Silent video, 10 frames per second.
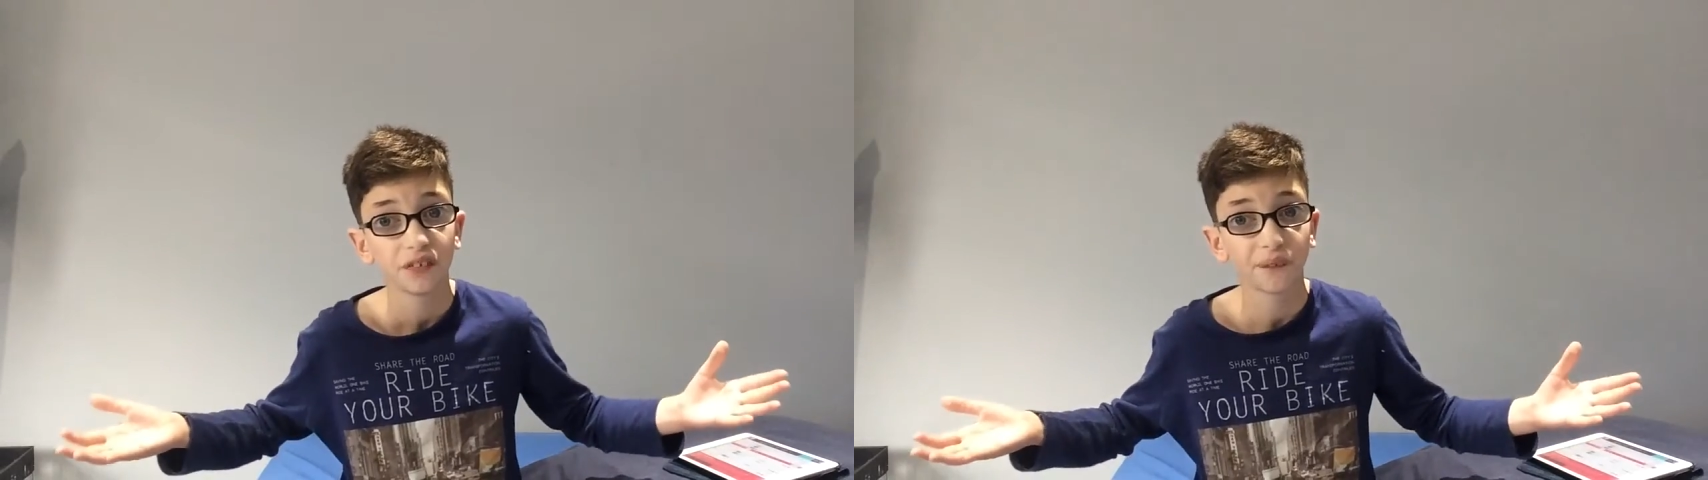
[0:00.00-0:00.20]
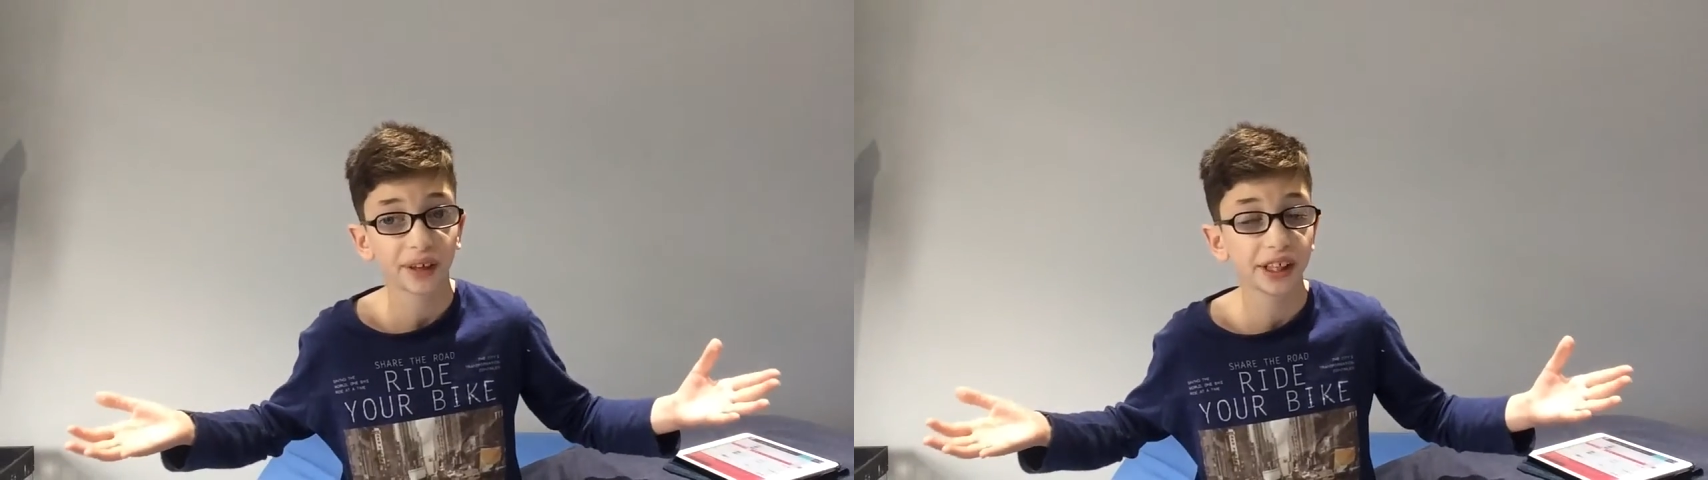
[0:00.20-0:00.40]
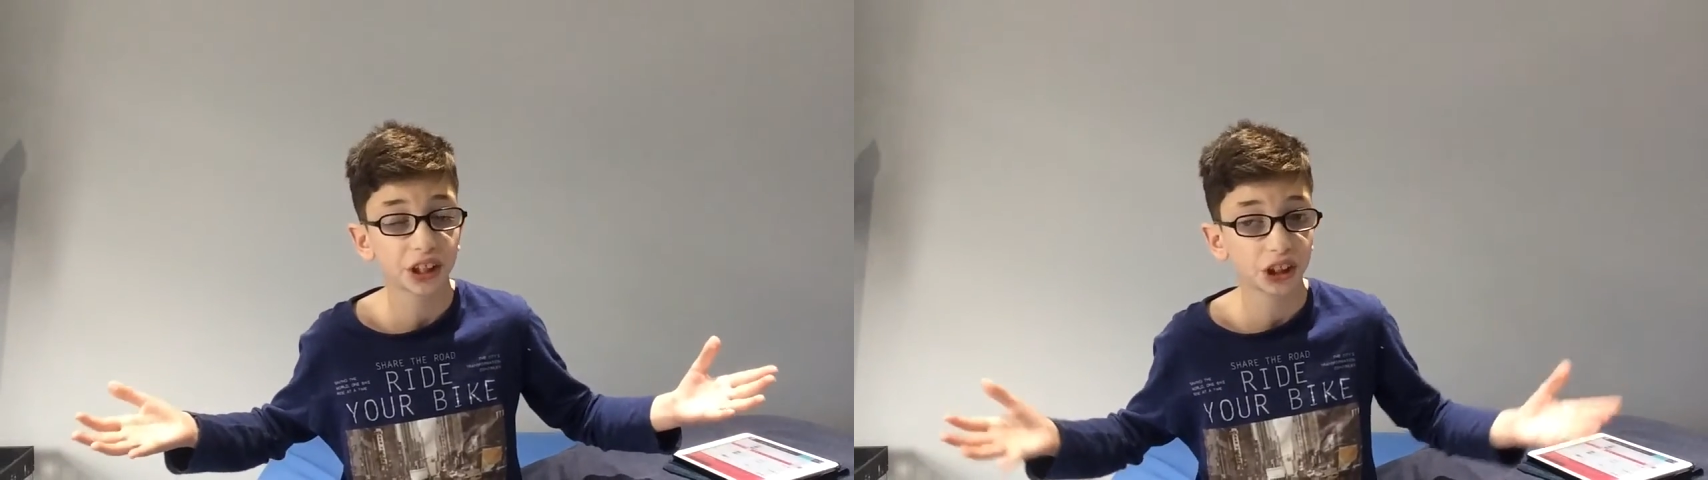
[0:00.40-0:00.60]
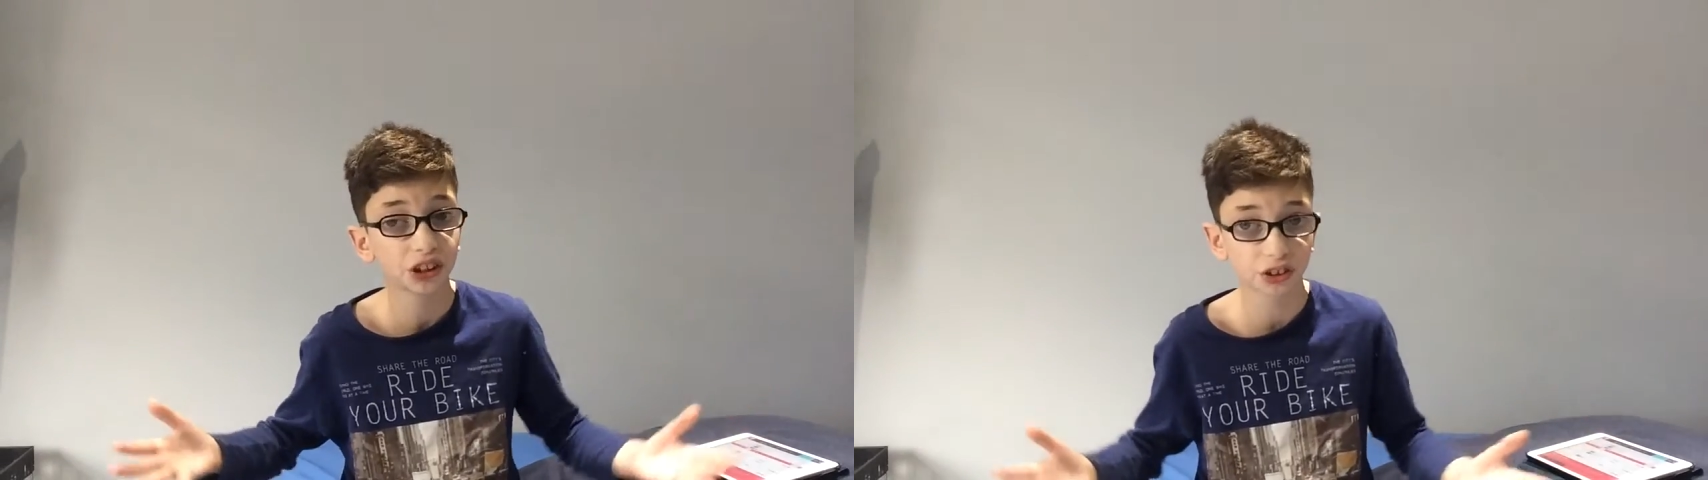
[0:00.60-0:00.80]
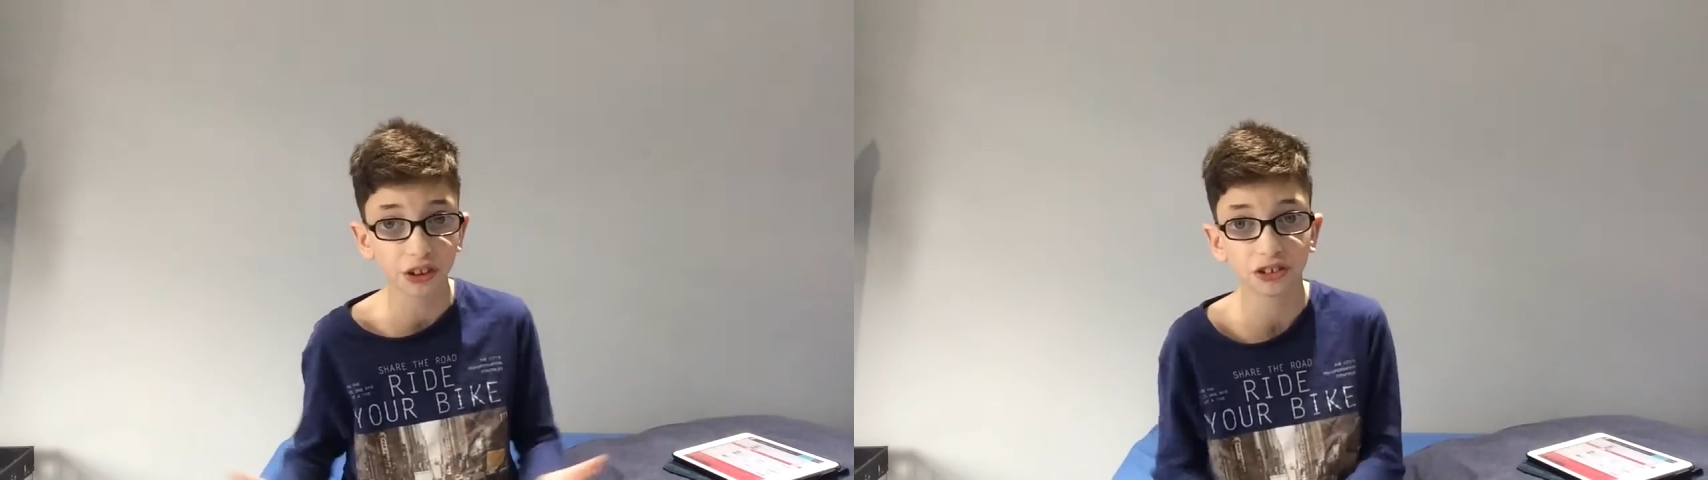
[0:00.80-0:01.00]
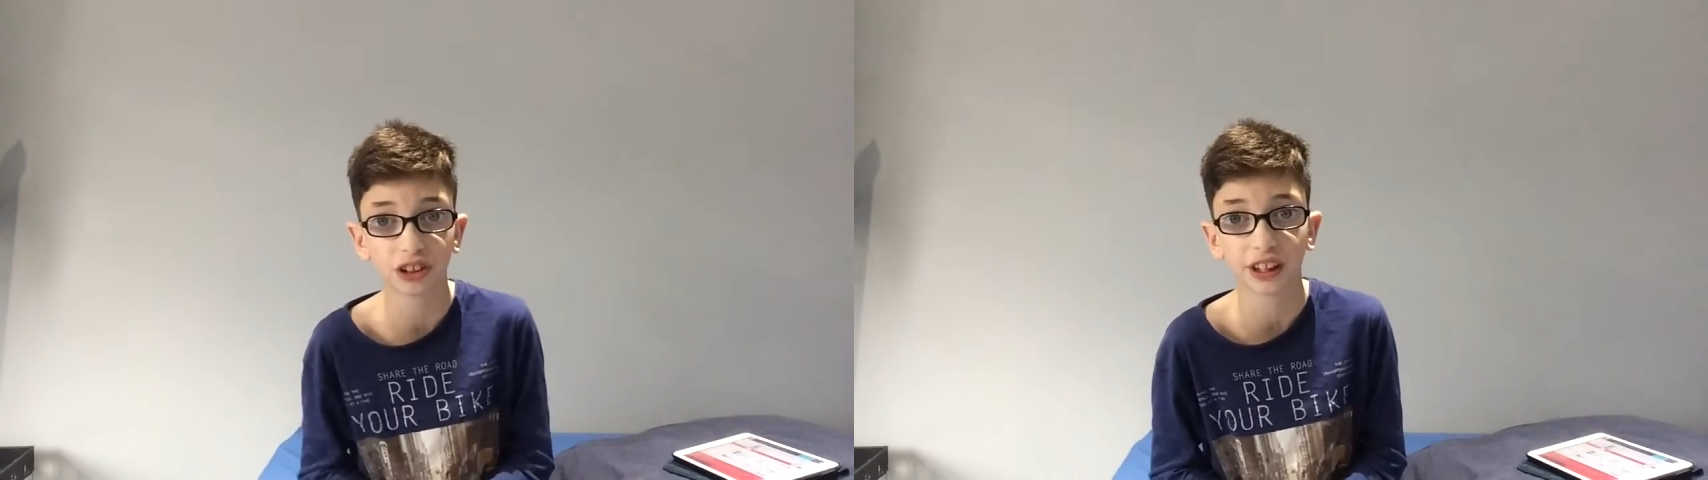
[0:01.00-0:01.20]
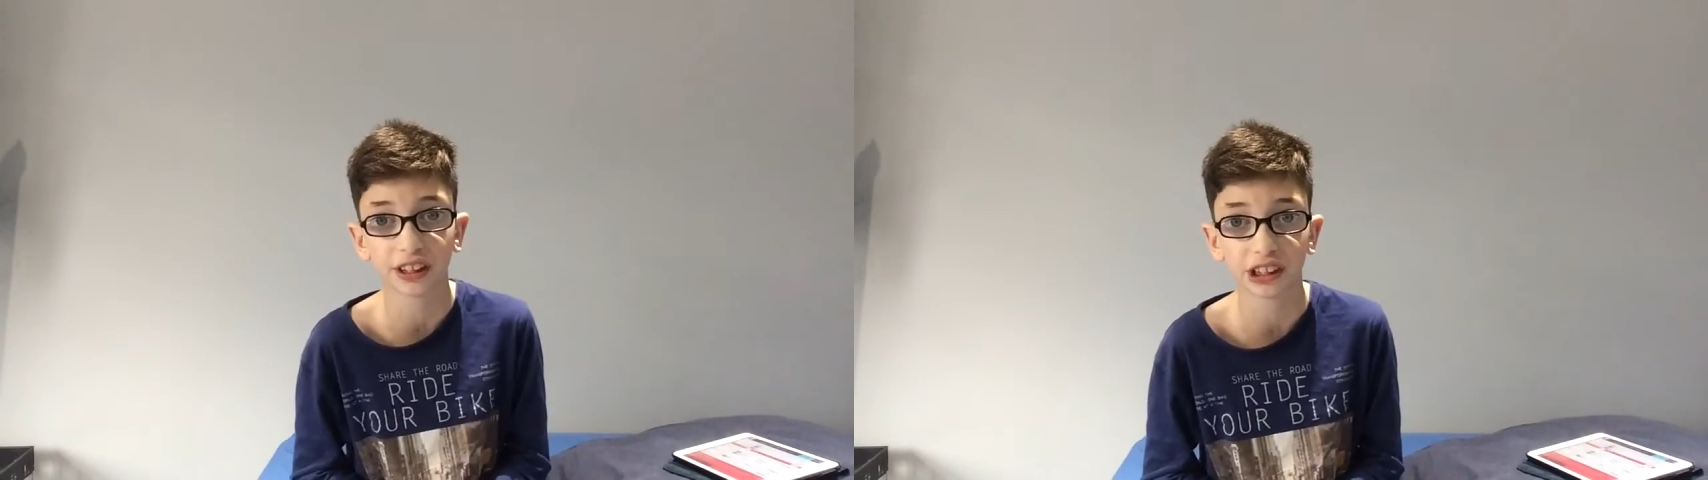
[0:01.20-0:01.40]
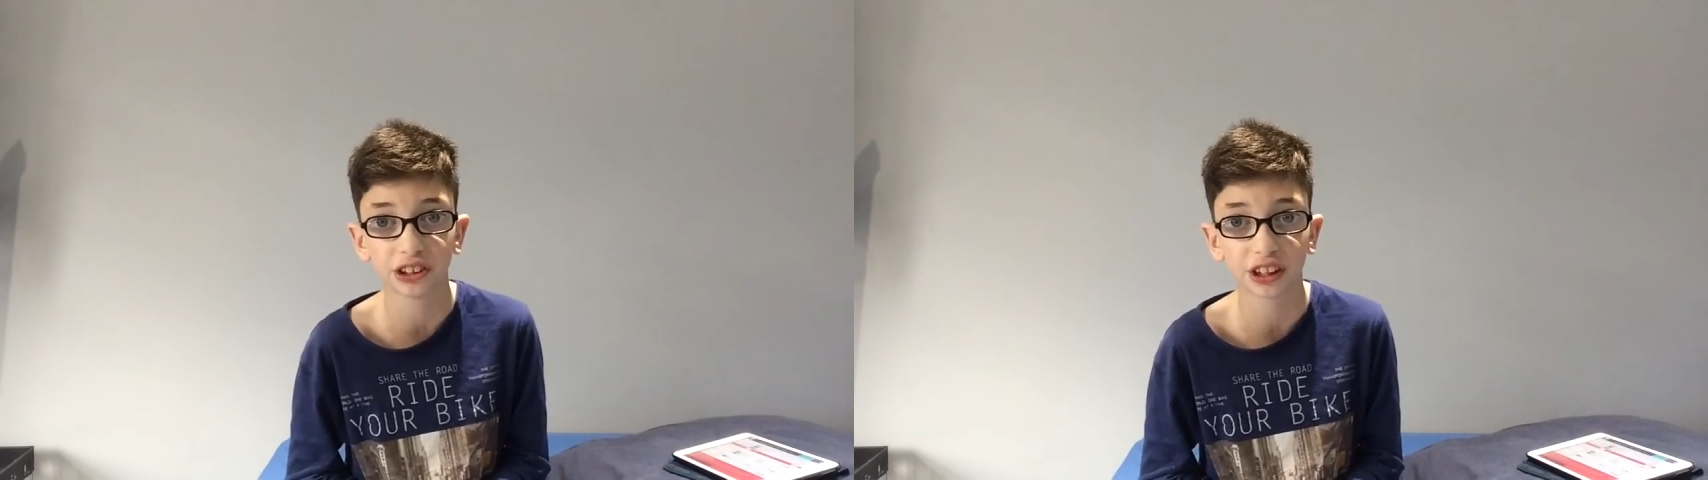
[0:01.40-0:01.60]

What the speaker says: they could do something this